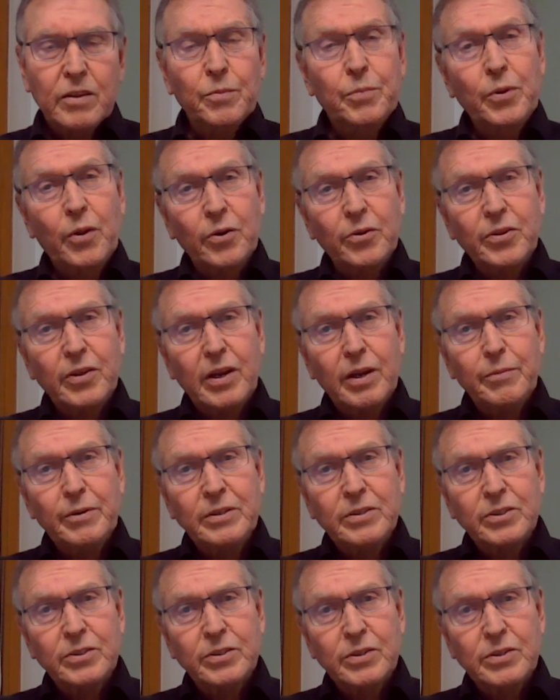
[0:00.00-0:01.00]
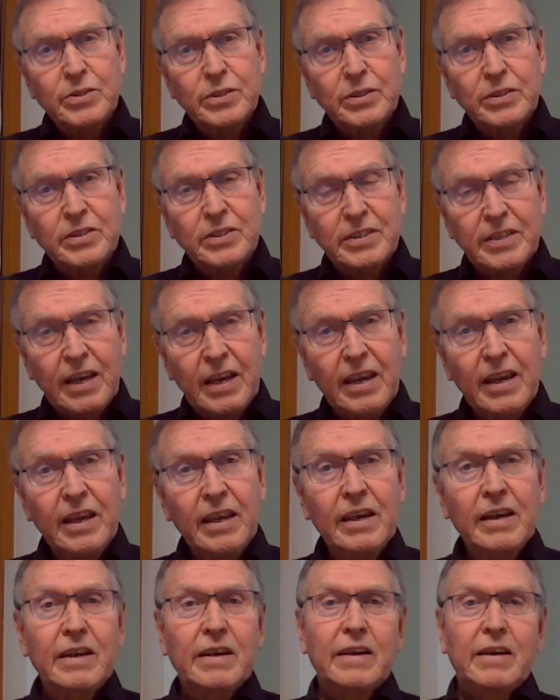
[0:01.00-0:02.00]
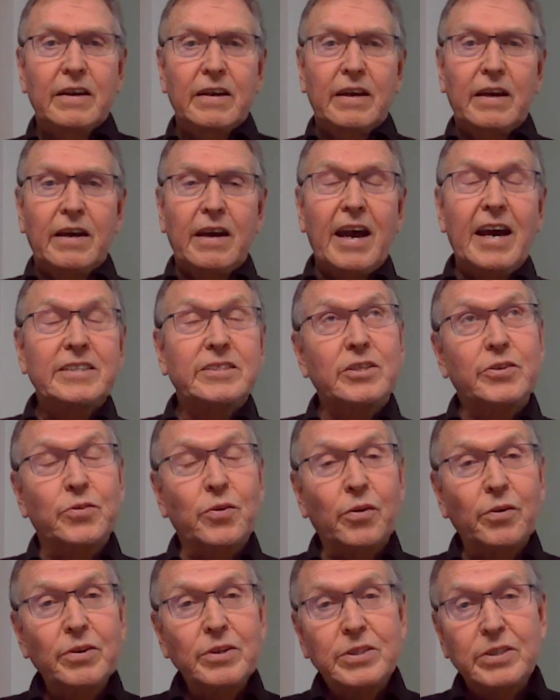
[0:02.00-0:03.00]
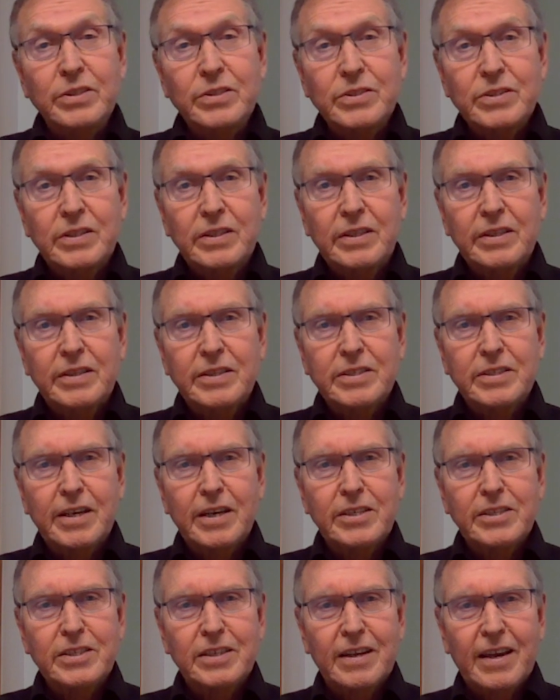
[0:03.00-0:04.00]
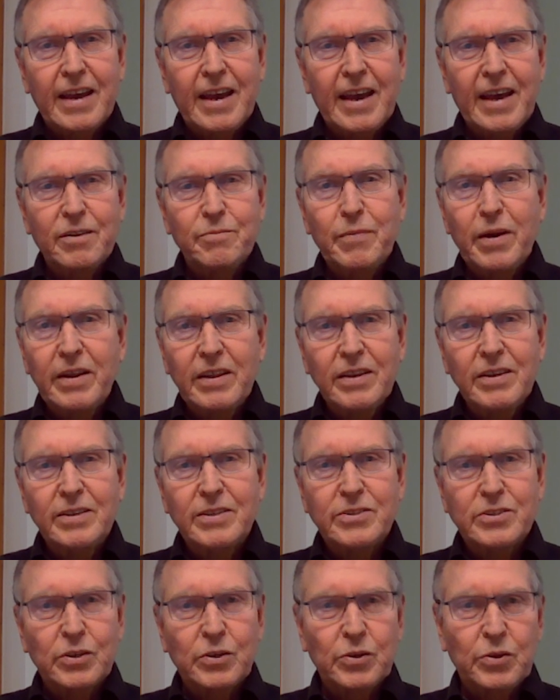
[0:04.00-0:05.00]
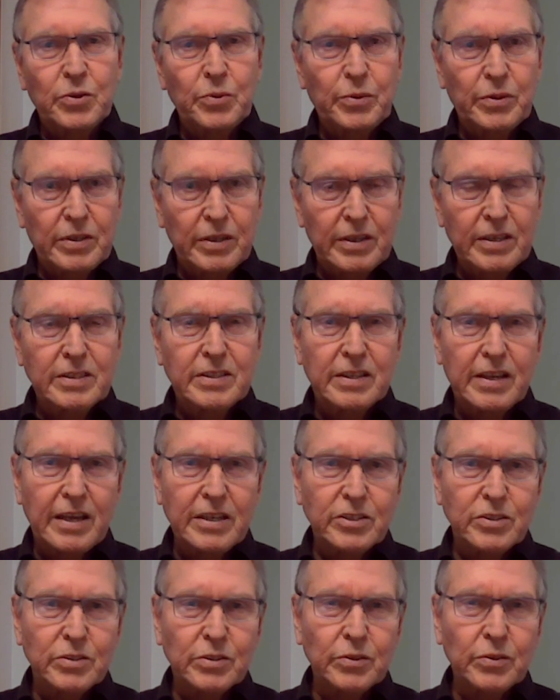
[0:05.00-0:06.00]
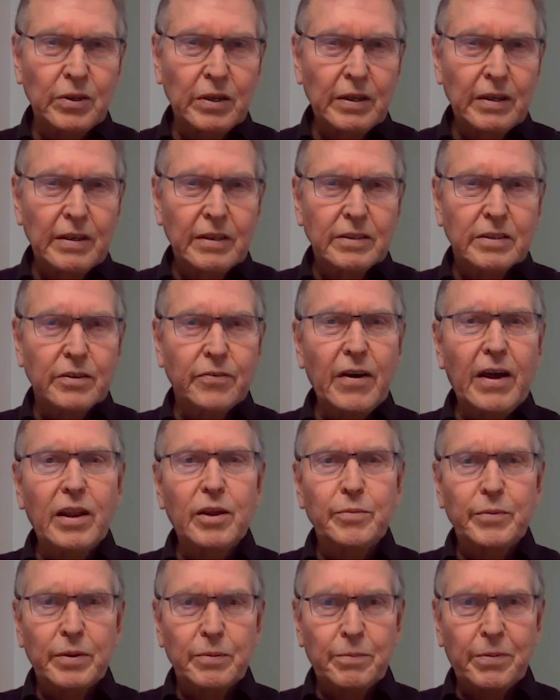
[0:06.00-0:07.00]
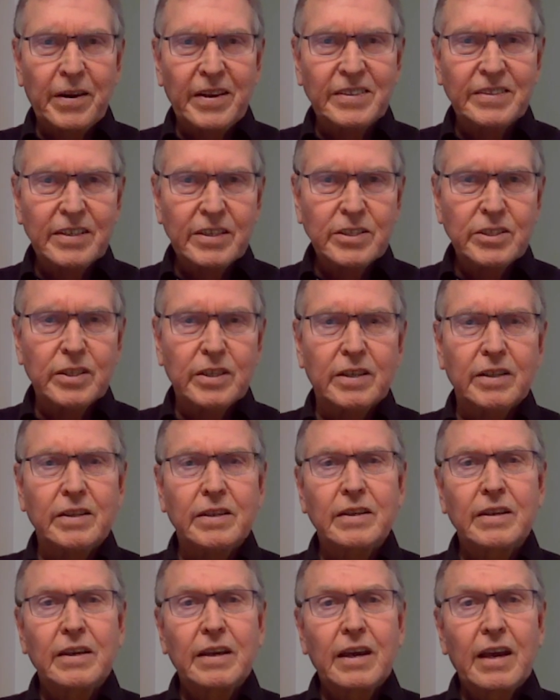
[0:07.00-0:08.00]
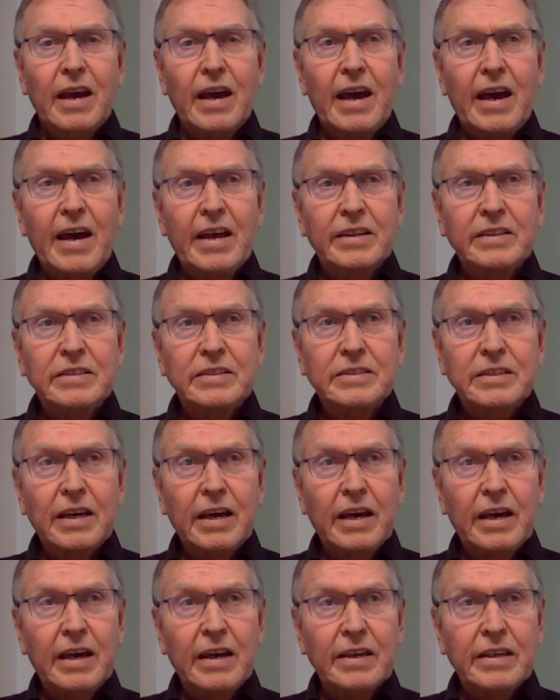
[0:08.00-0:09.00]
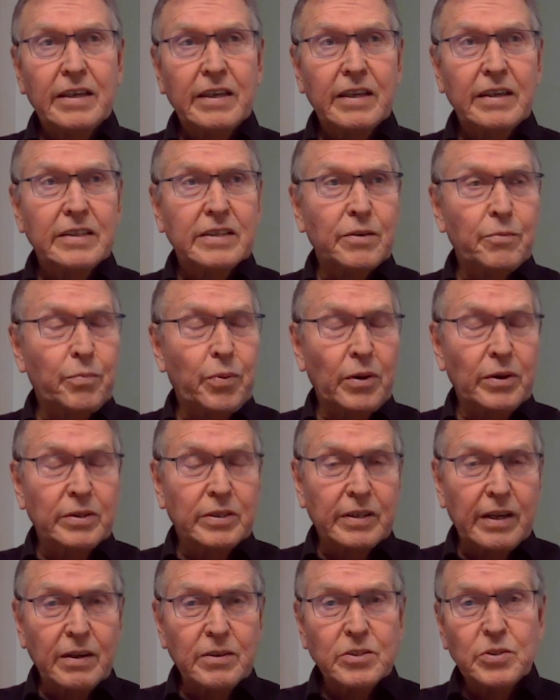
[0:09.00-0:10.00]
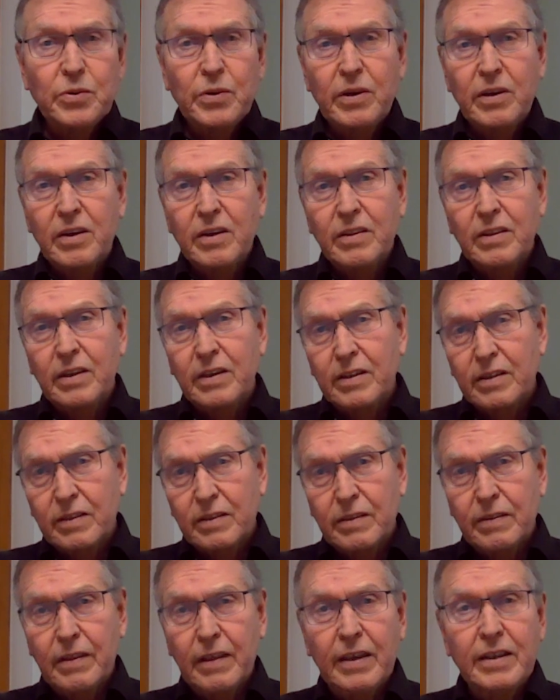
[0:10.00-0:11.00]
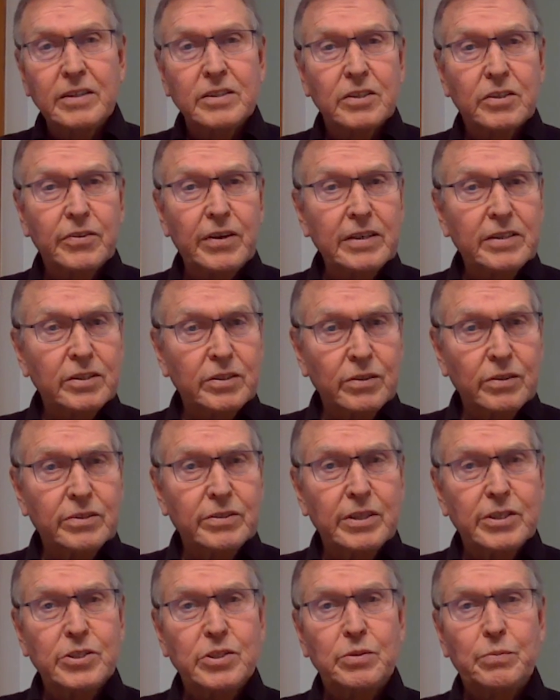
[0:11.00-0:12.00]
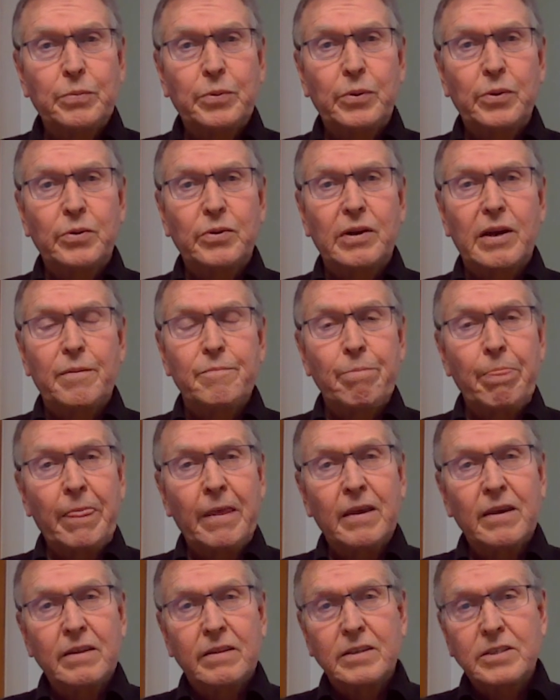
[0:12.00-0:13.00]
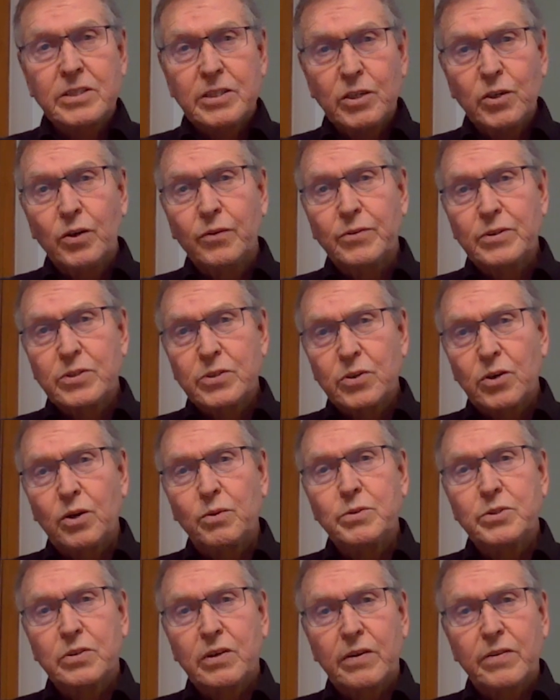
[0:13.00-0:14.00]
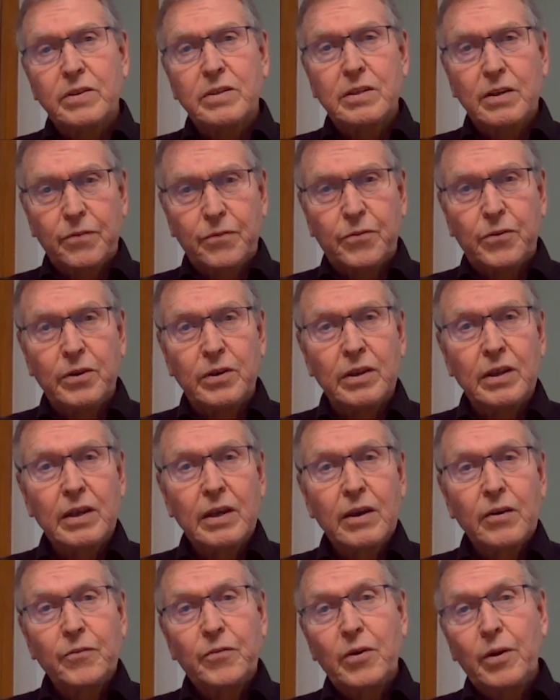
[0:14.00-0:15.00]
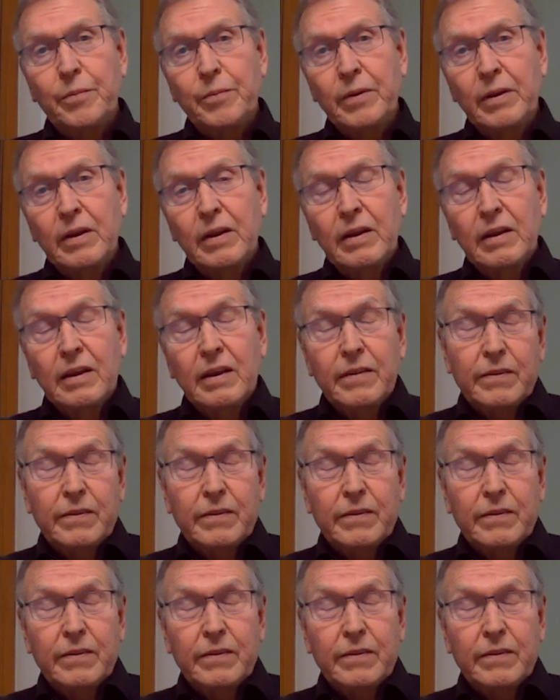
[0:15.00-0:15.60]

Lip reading: The blog that I'm introducing today has its origins in a discussion I had many years ago with an international development practitioner. And I pointed out to her that the integrated nutrition program that she oversaw was rather different from